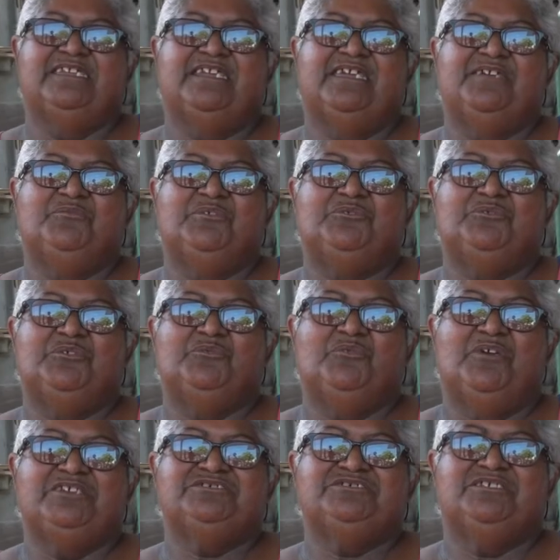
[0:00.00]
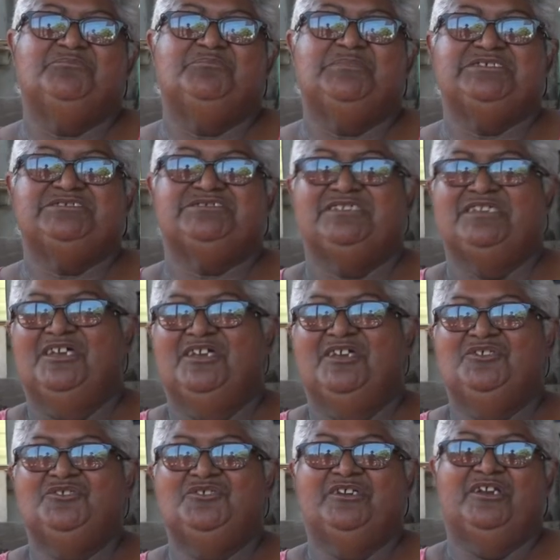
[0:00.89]
it, eh? When we wash it, we,
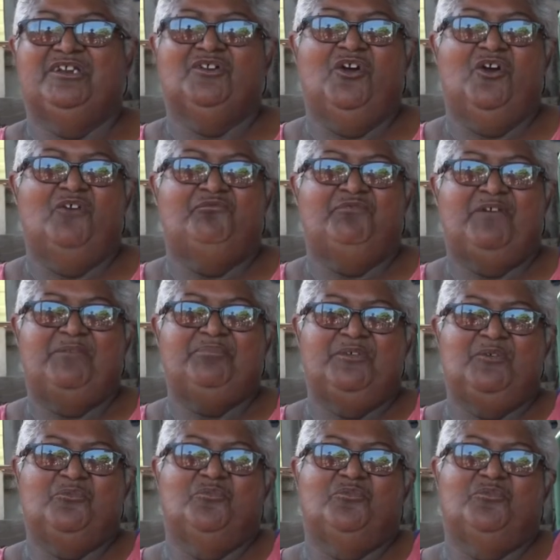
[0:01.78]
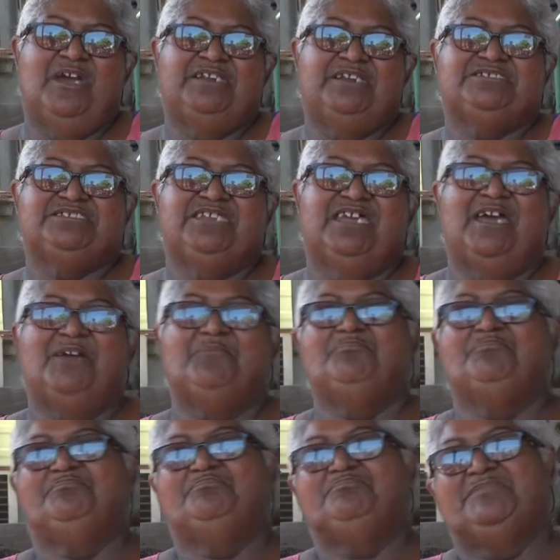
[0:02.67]
you got to go from the one tub
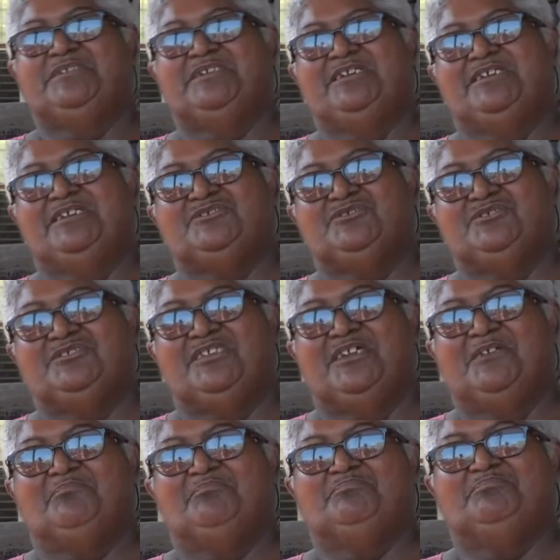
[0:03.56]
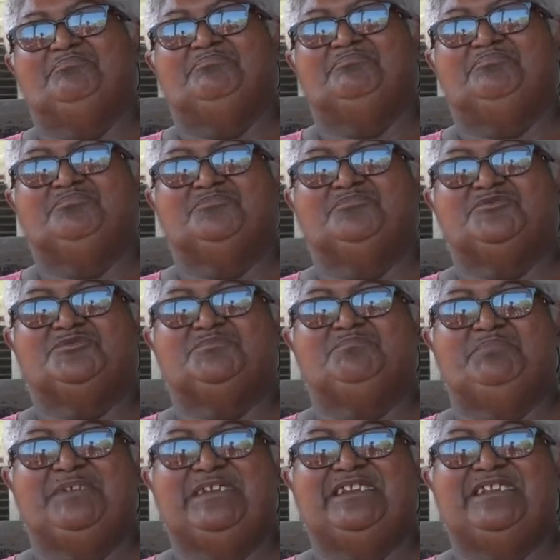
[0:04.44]
into the
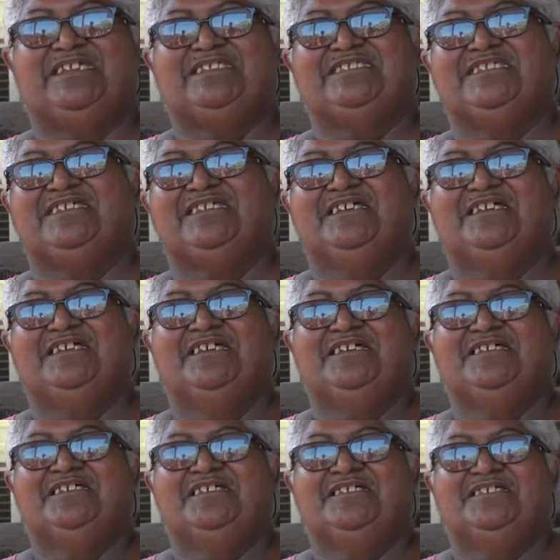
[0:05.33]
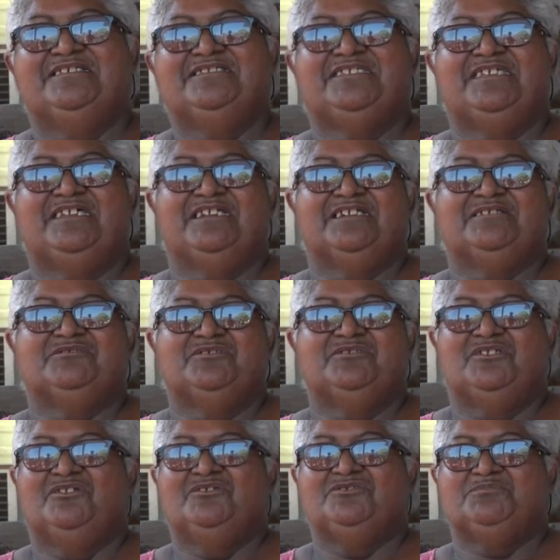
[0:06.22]
spin it, then
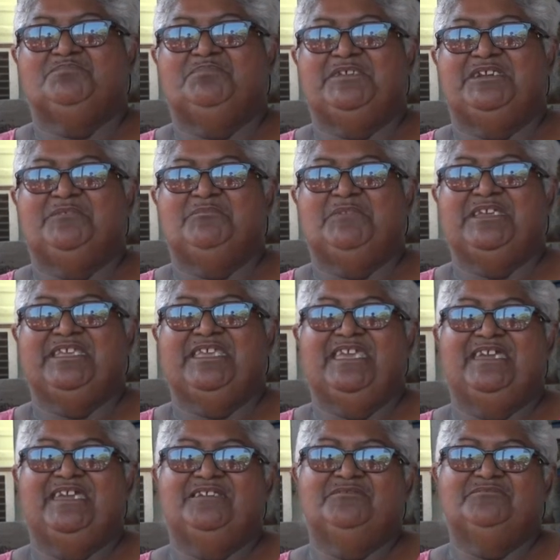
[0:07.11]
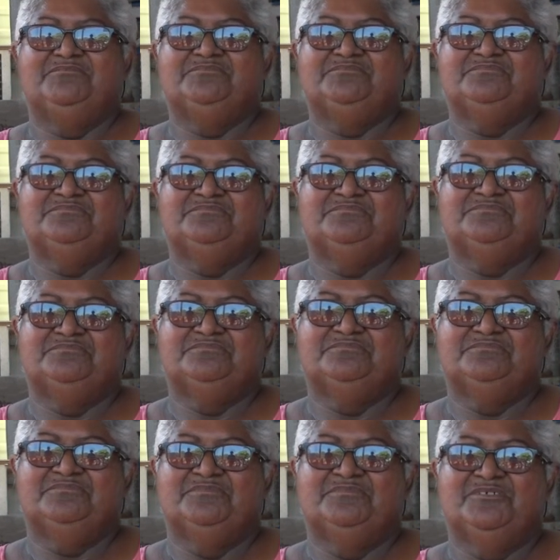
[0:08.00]
you know spin them again.
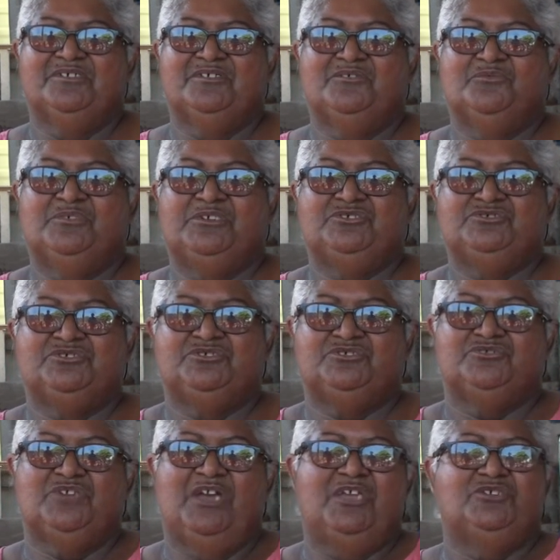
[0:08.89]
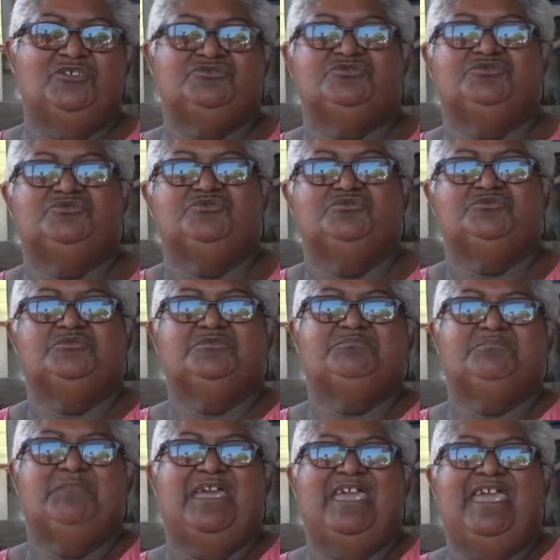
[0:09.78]
Mm. We used to I used to do it
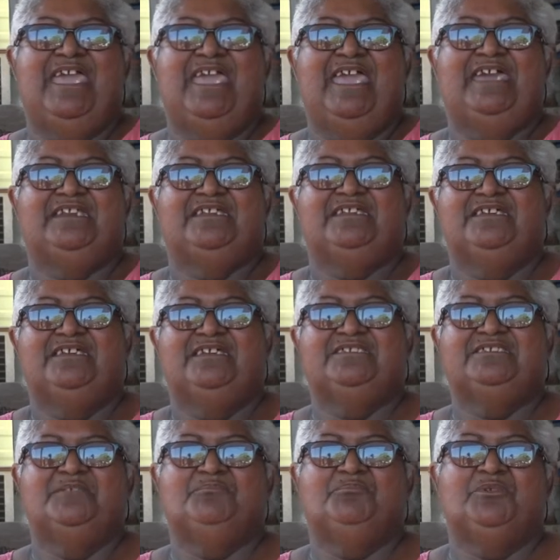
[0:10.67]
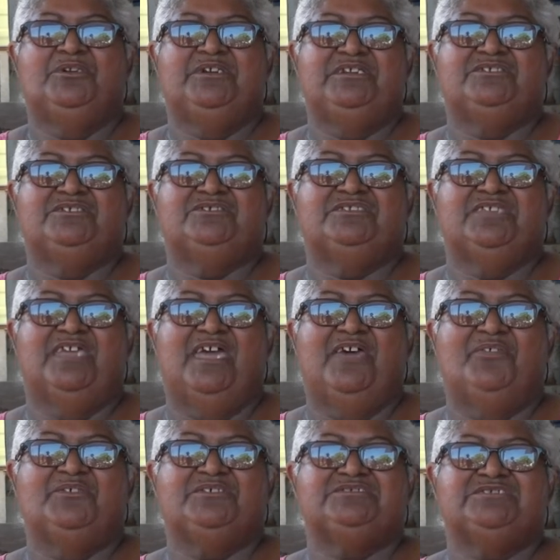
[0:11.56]
with my hand, then put it into the
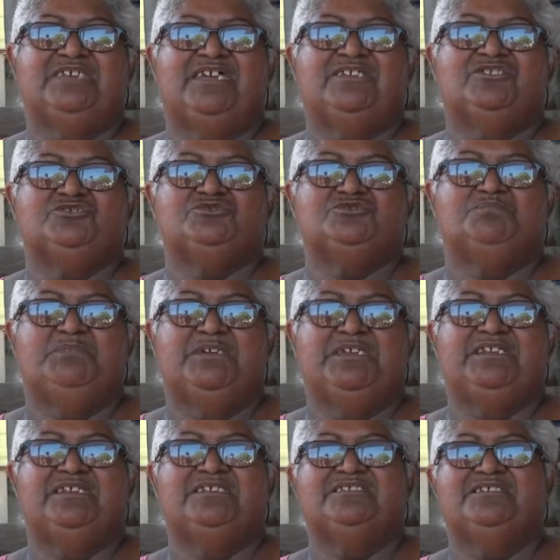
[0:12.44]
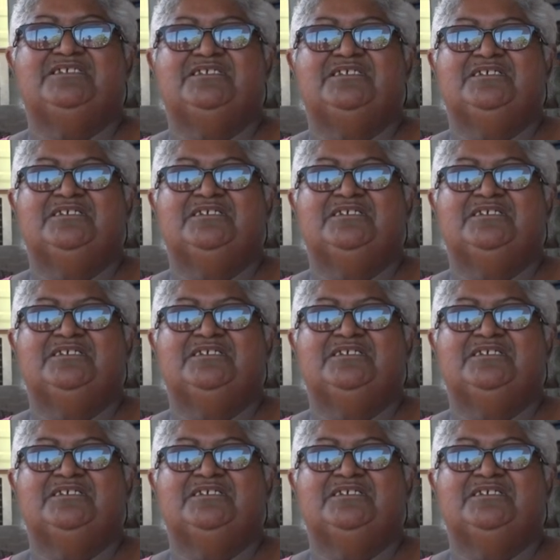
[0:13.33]
other side to spin it,